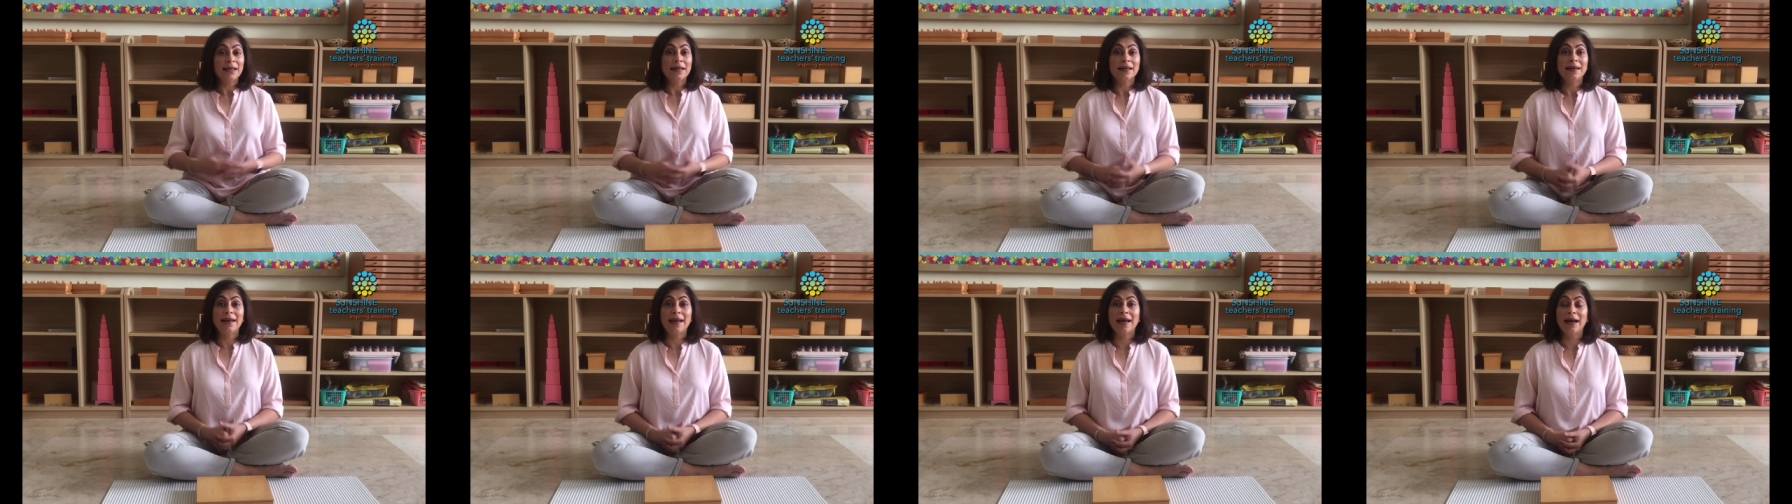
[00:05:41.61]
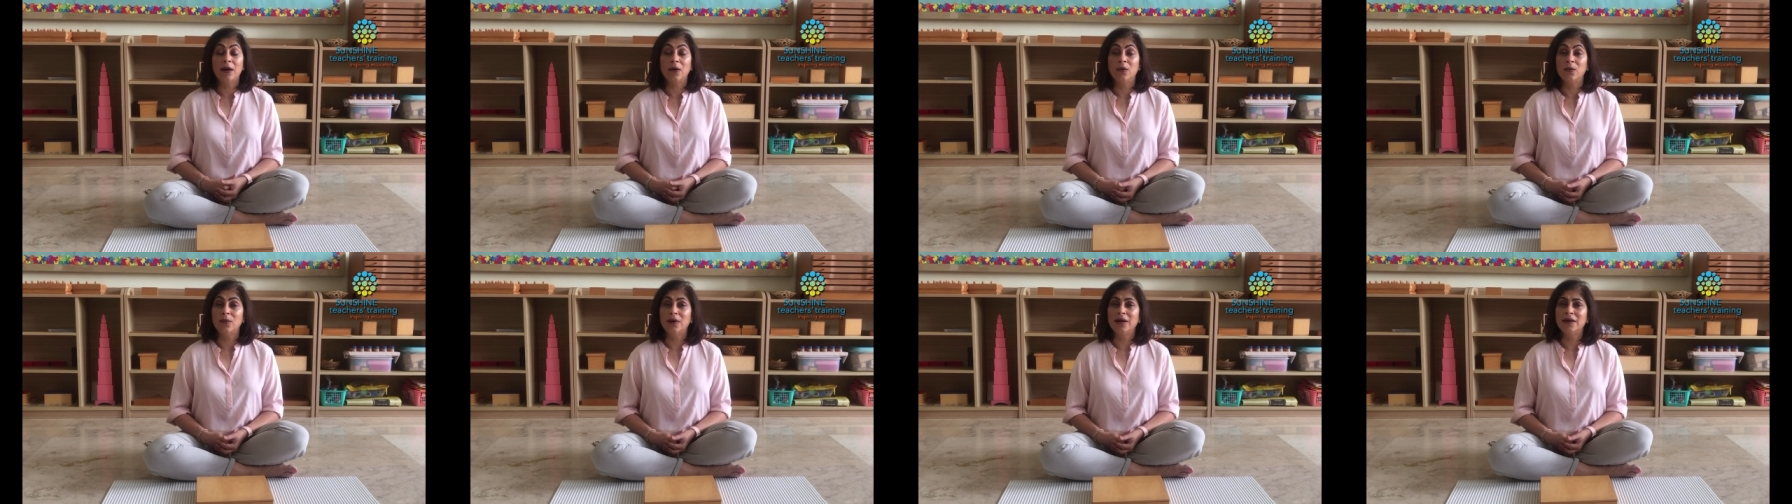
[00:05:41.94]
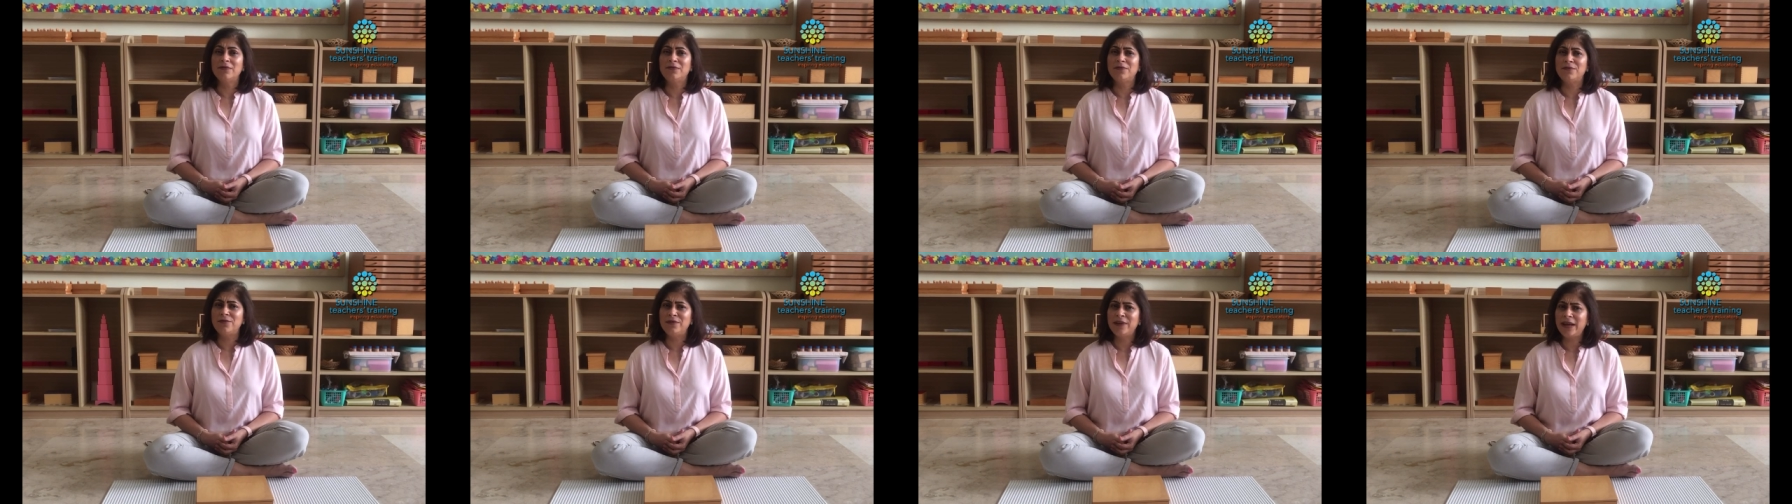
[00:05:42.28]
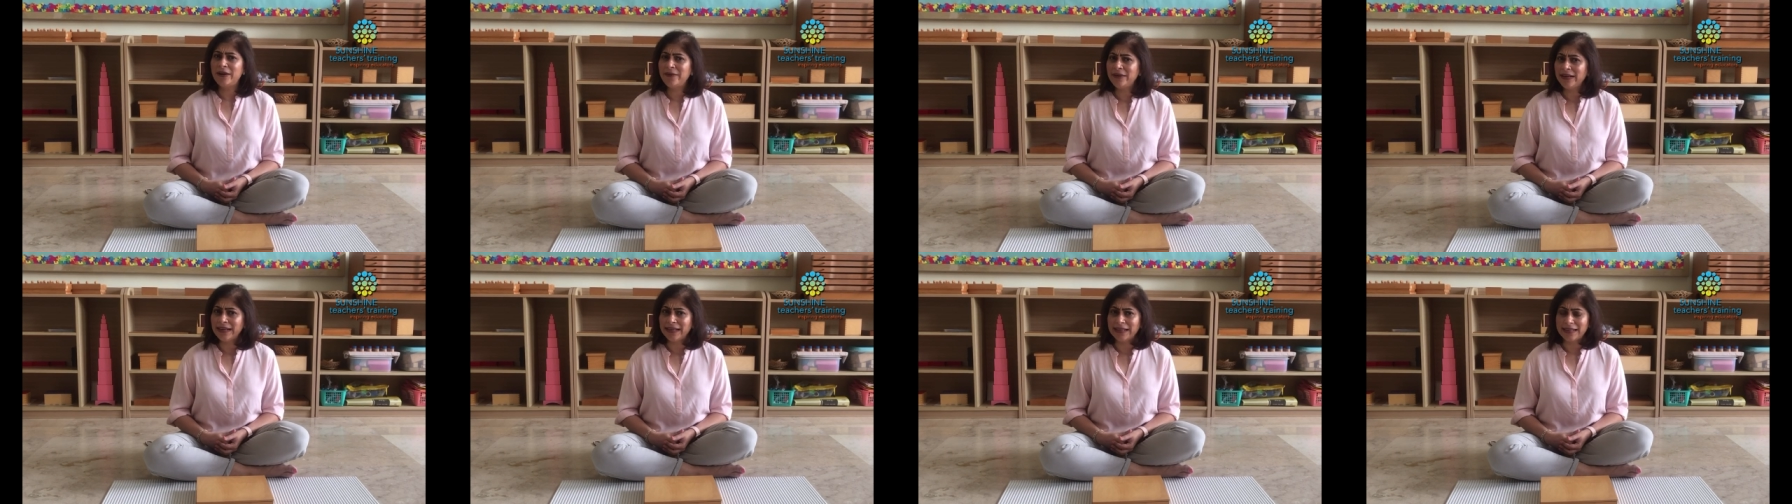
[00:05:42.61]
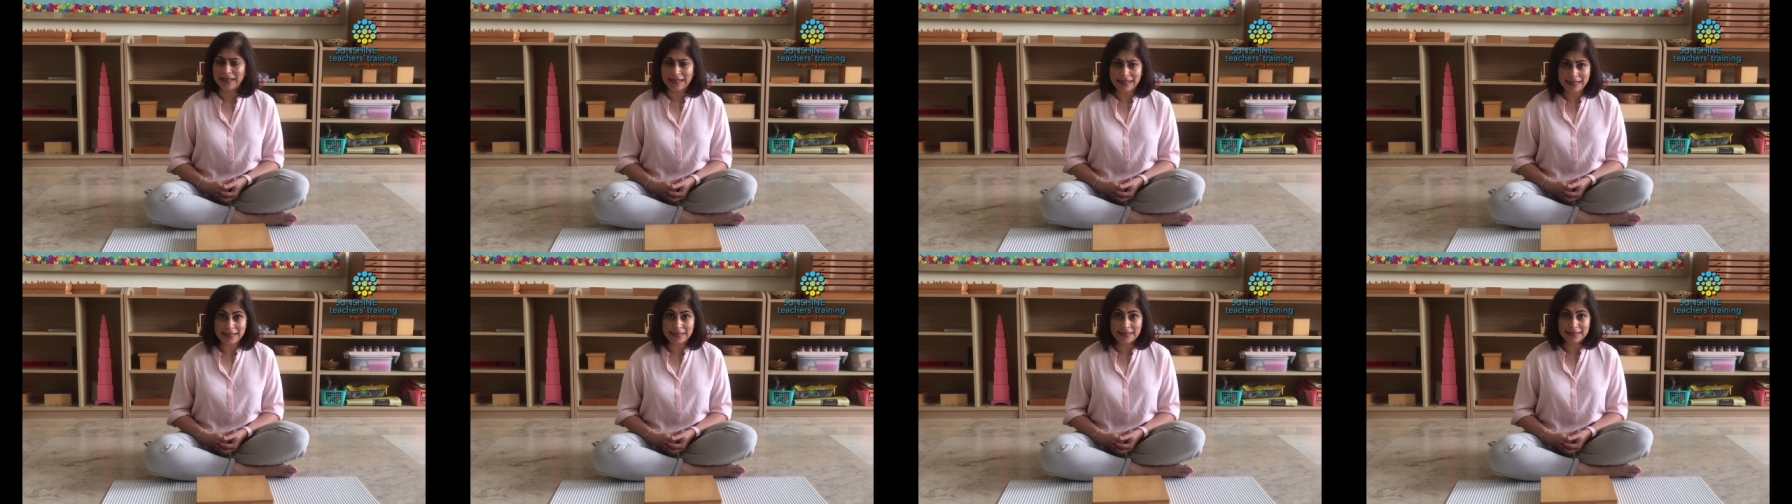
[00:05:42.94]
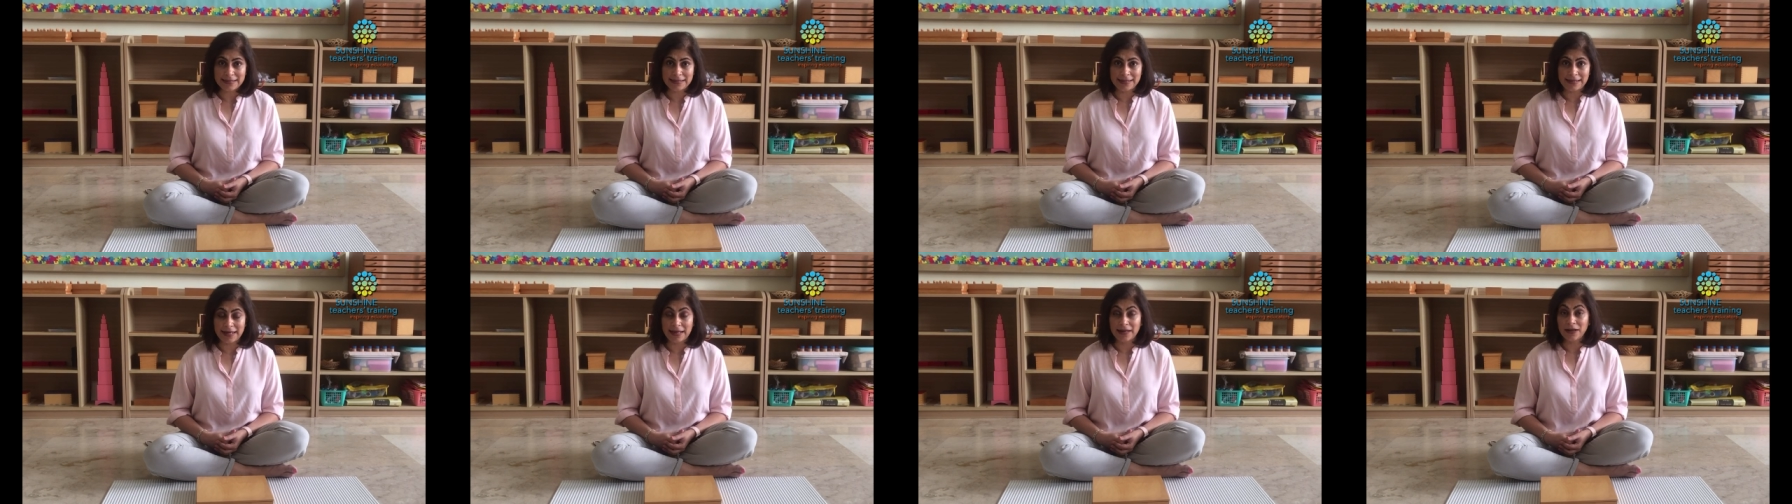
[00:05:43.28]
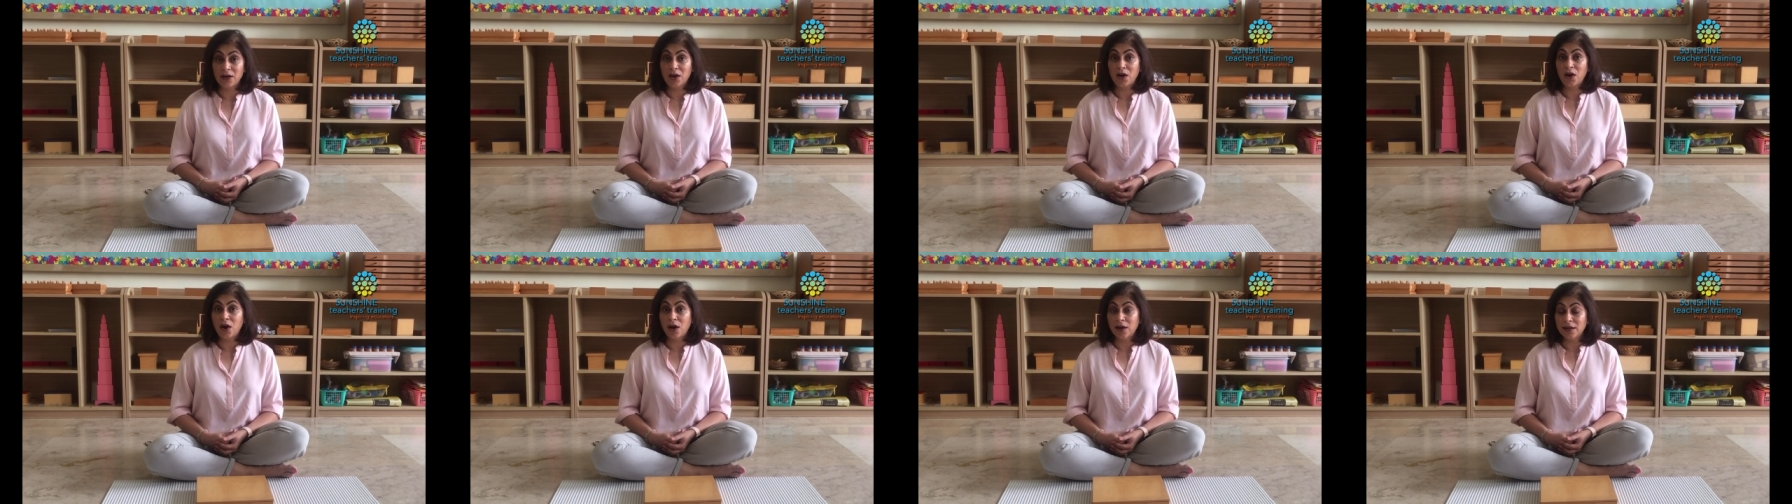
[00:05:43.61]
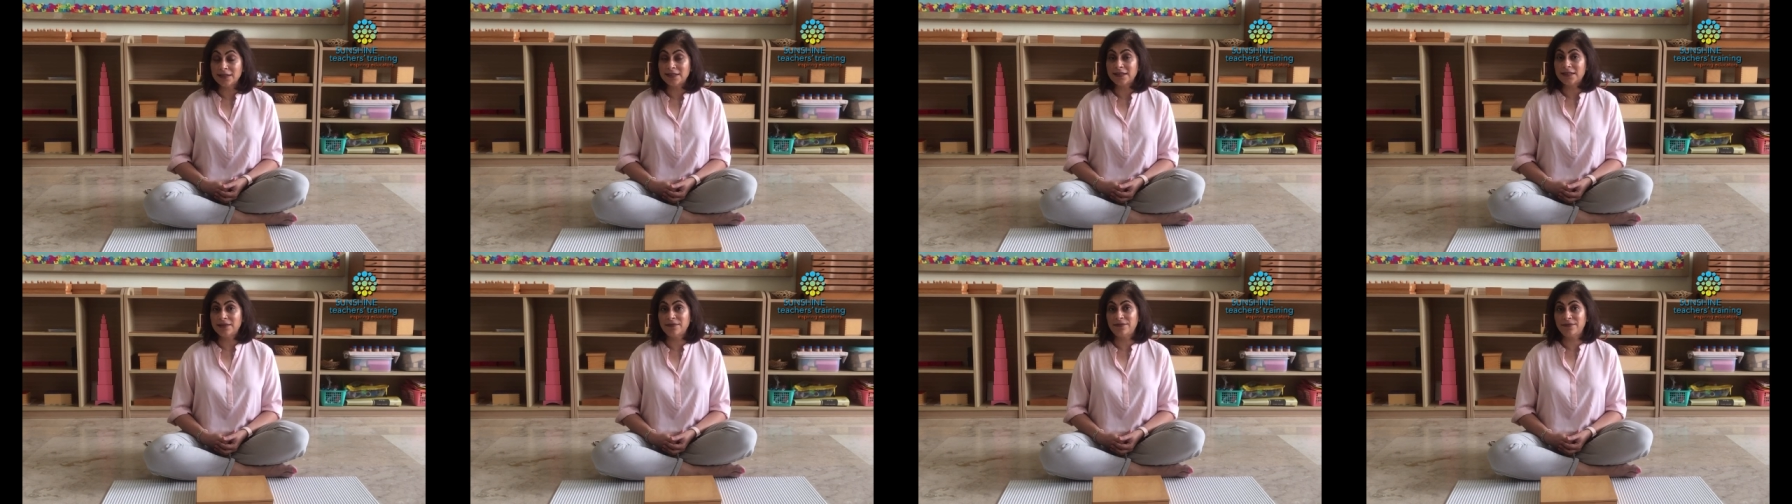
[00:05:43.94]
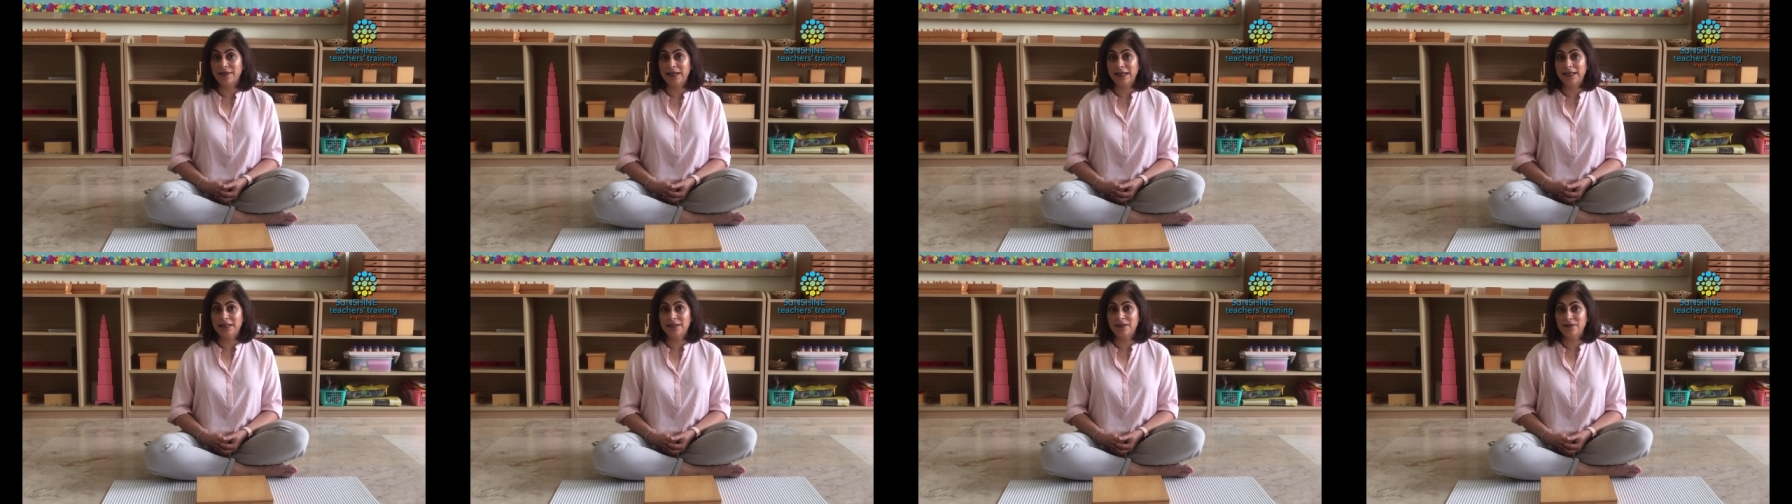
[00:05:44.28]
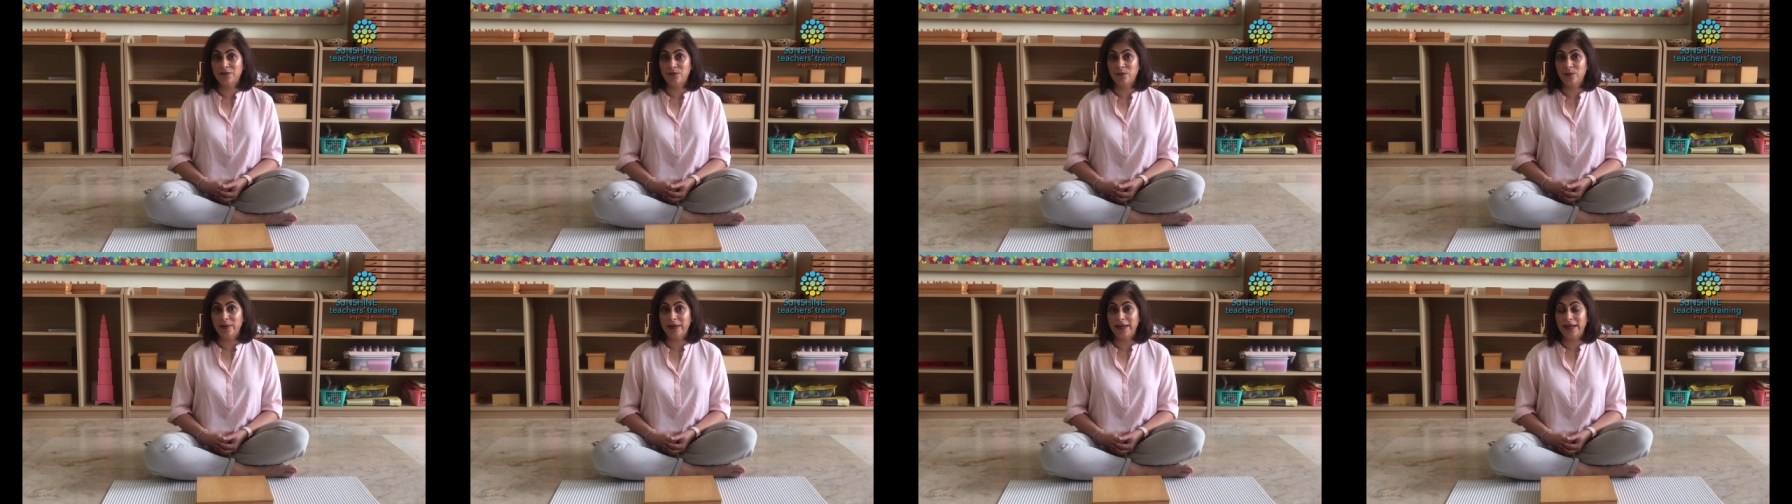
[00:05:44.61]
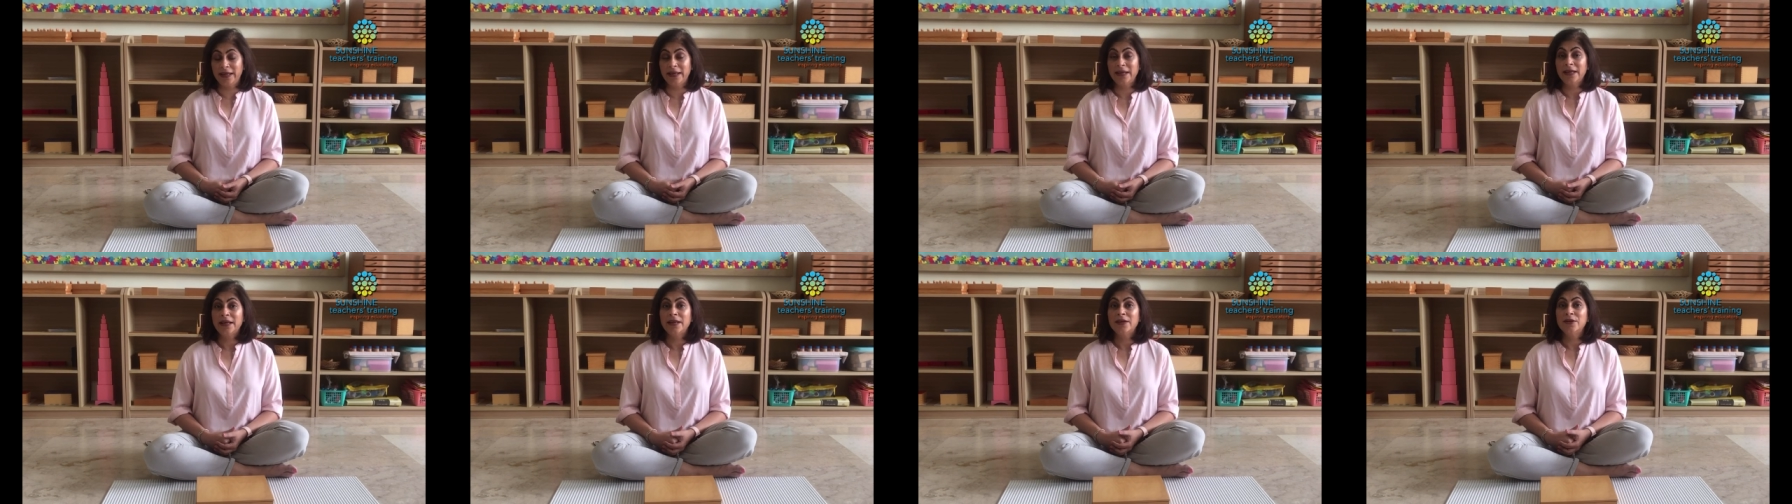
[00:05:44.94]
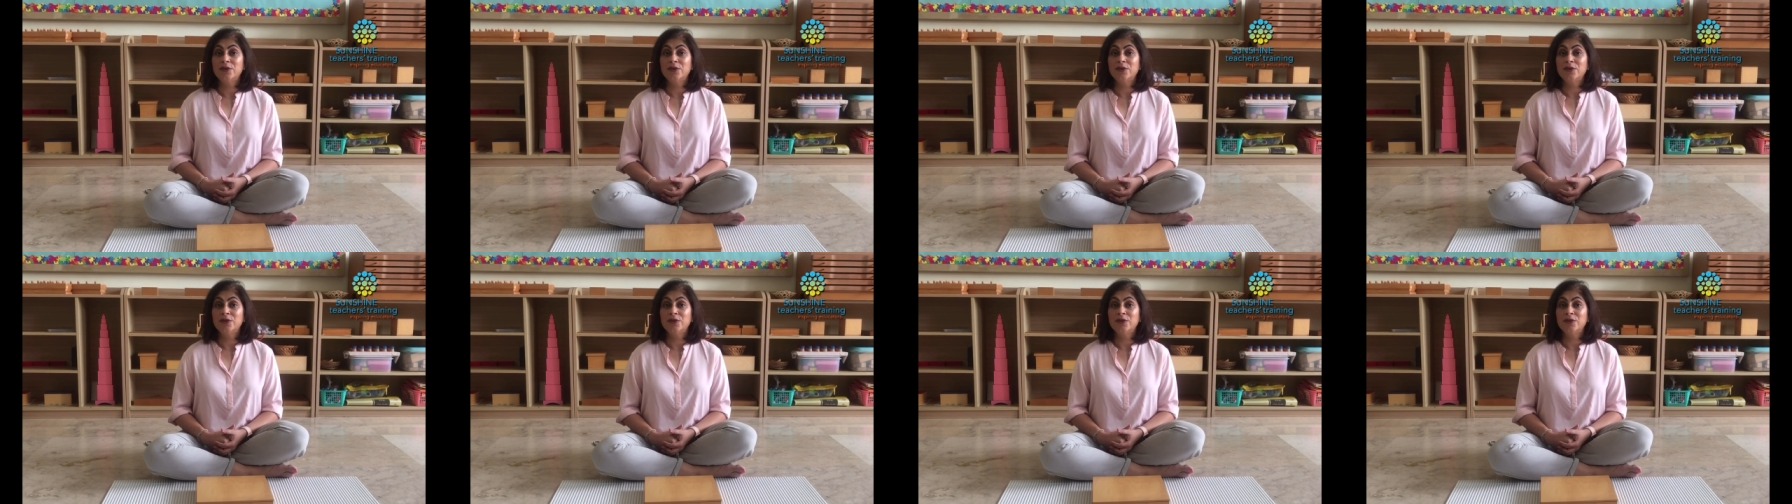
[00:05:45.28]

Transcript: Now a very easy and cost-effective way